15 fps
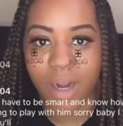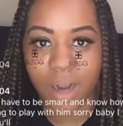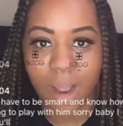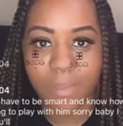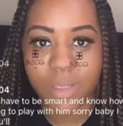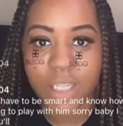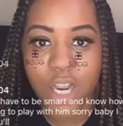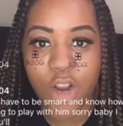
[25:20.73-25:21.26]
I'm going
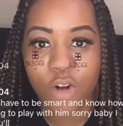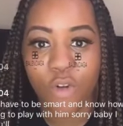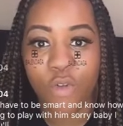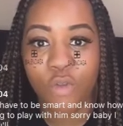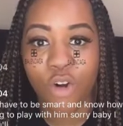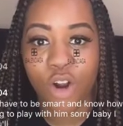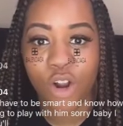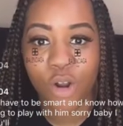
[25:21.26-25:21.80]
to send you the
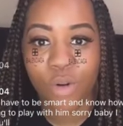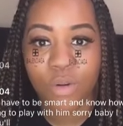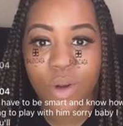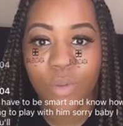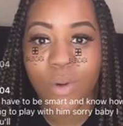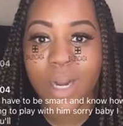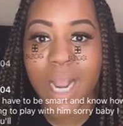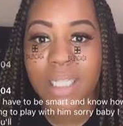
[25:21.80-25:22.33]
real, the
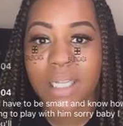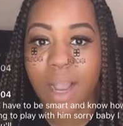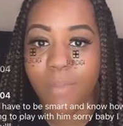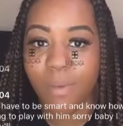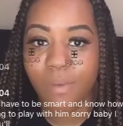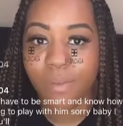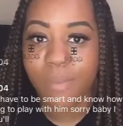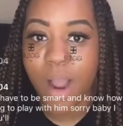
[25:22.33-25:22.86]
one that's coming
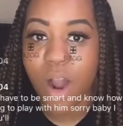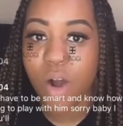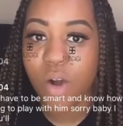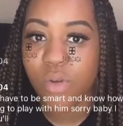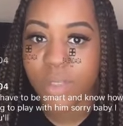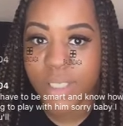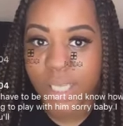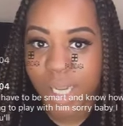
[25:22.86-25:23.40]
from my
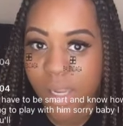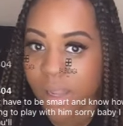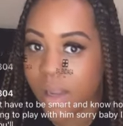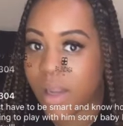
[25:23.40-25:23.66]
wholesaler.